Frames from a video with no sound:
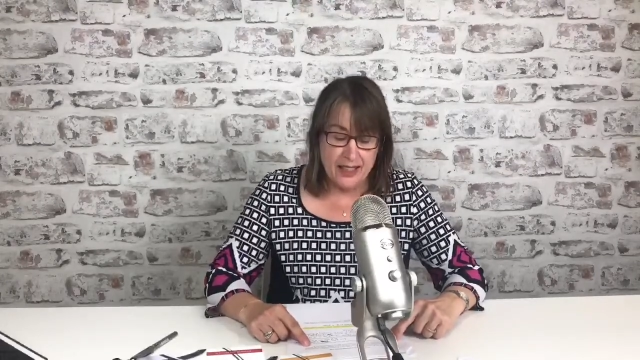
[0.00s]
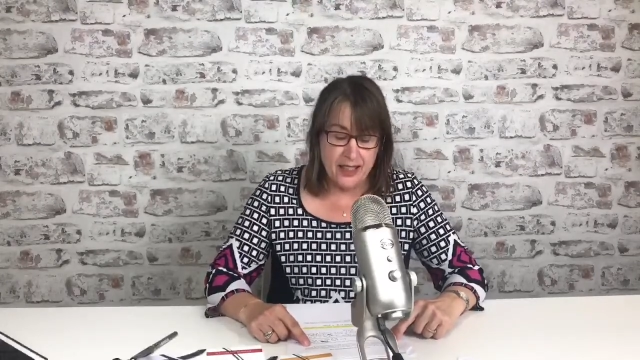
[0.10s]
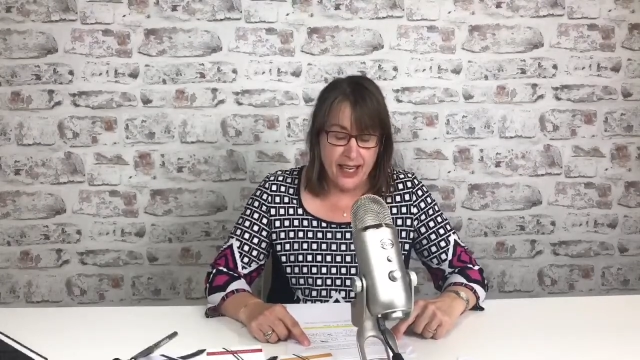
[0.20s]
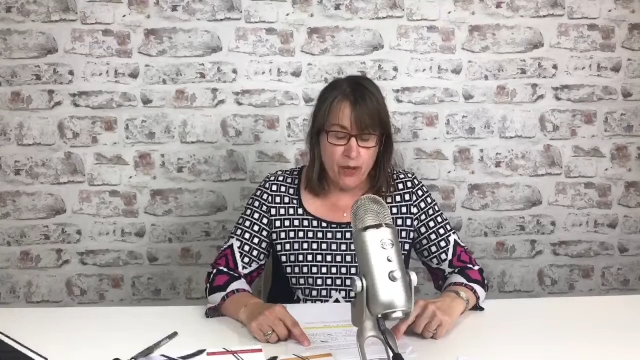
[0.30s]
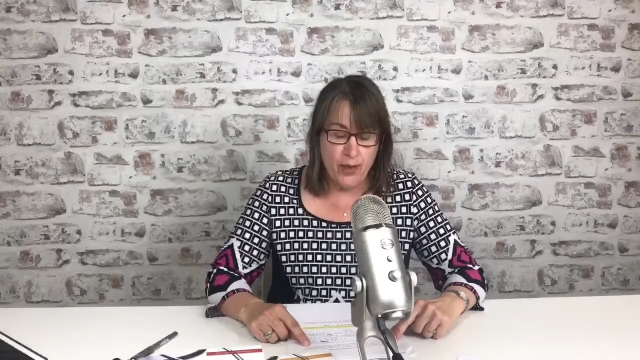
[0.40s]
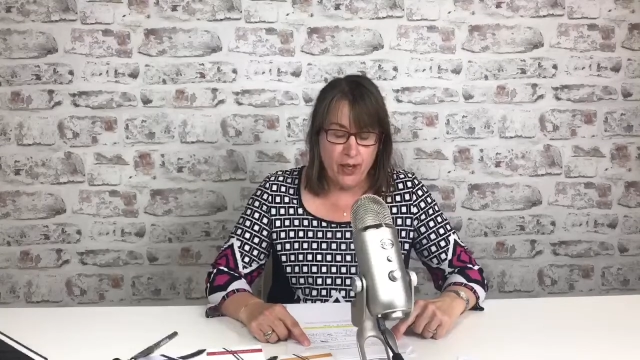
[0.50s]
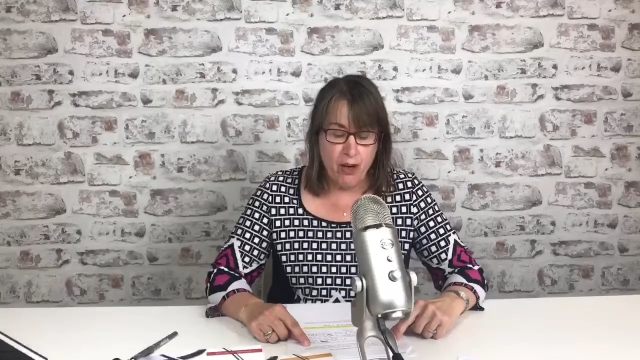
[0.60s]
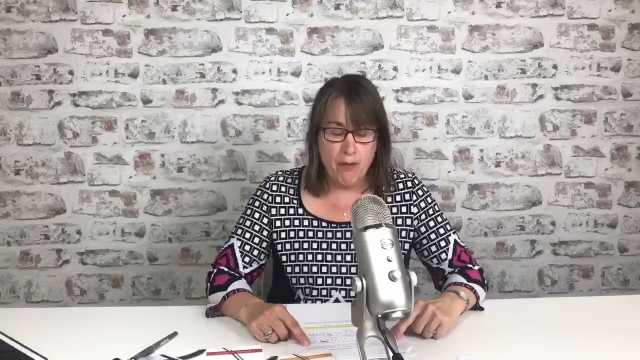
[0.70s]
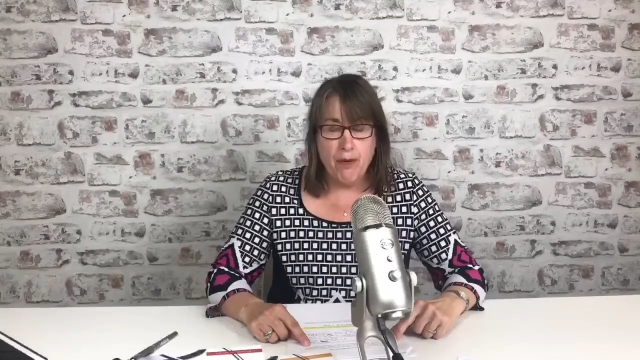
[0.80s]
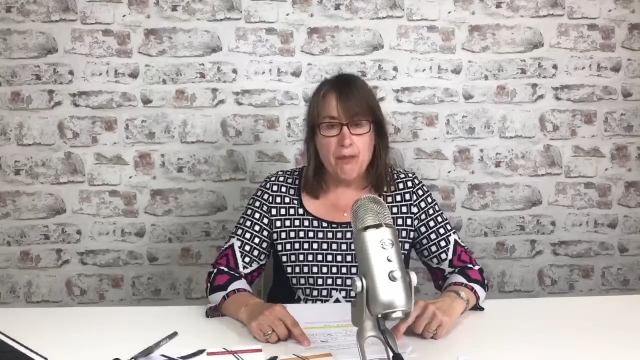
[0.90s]
Today we
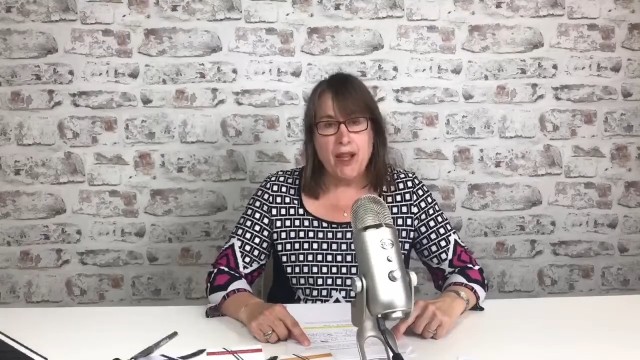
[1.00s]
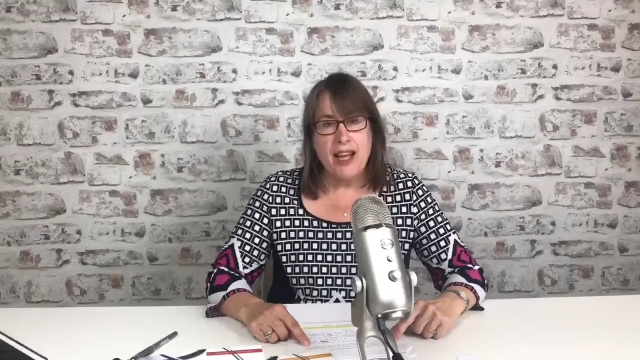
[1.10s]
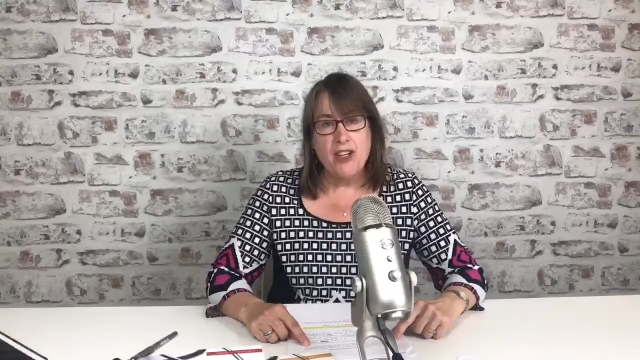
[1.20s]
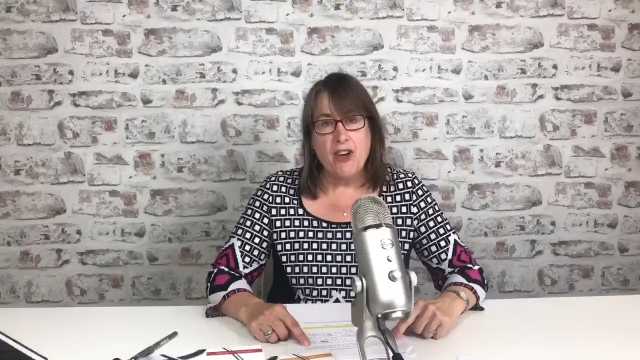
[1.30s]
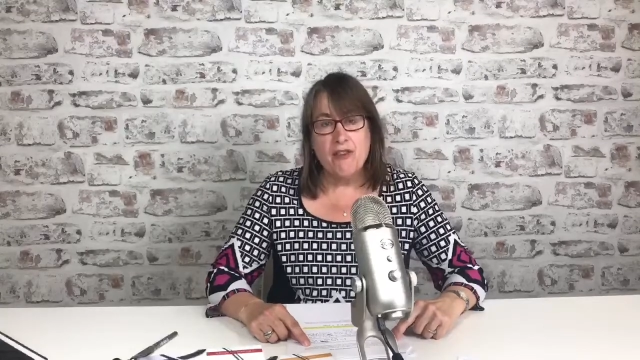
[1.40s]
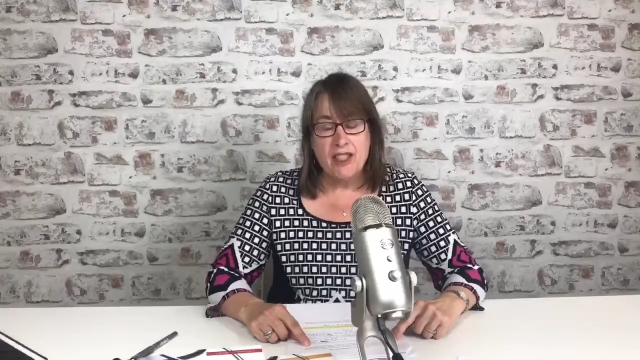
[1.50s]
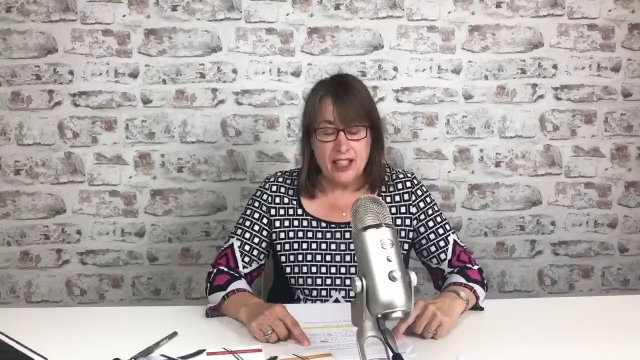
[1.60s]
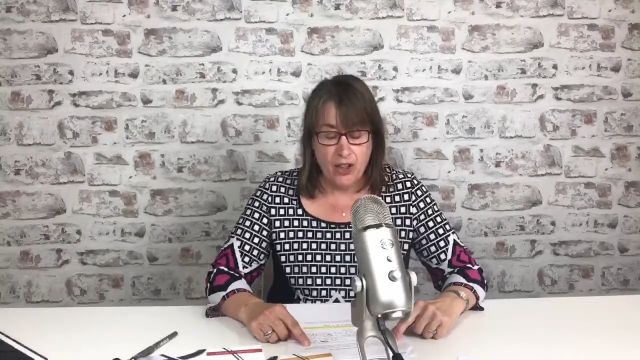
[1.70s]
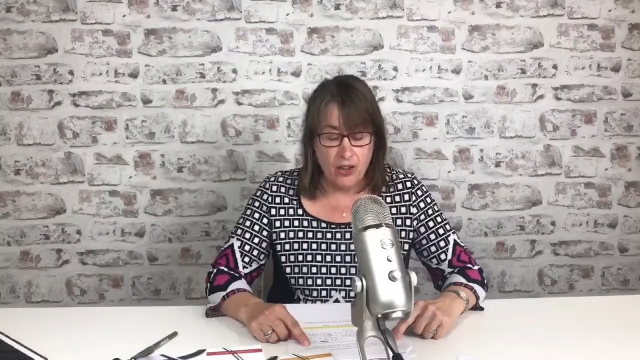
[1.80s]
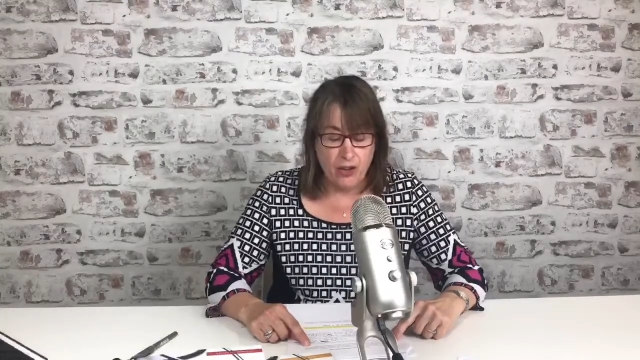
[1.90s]
are applying our
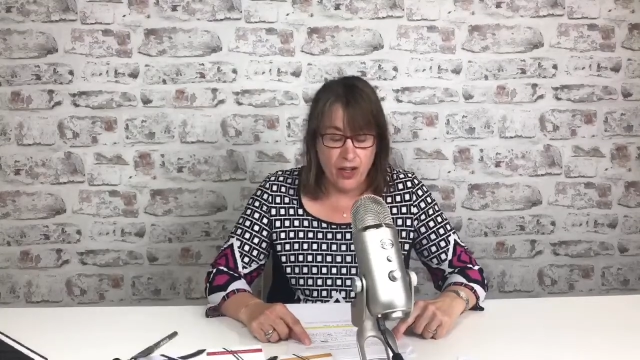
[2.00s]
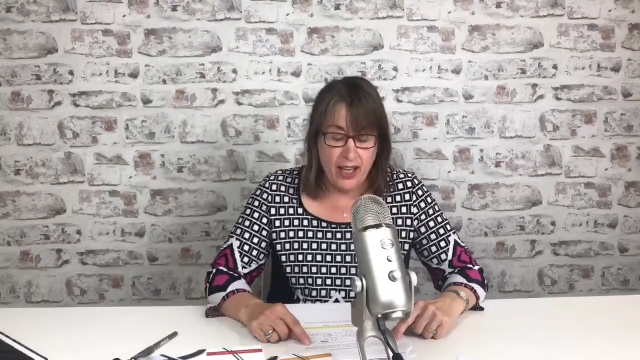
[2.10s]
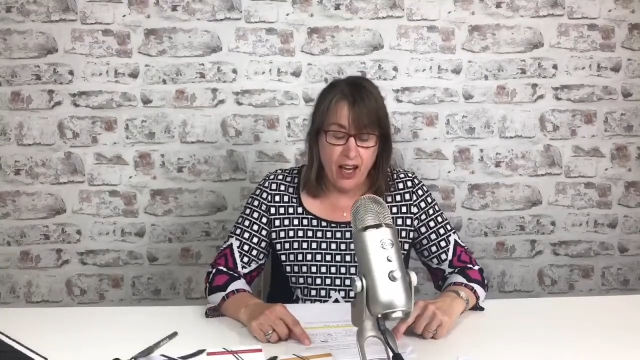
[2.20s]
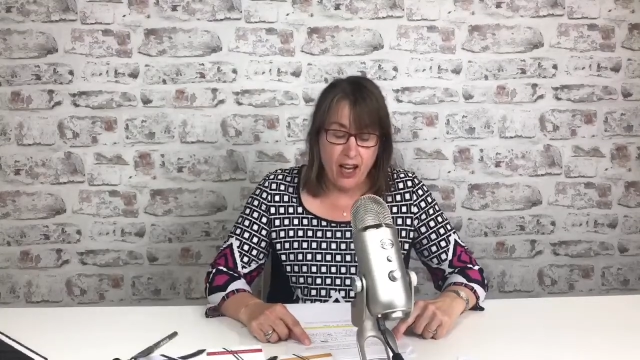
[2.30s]
video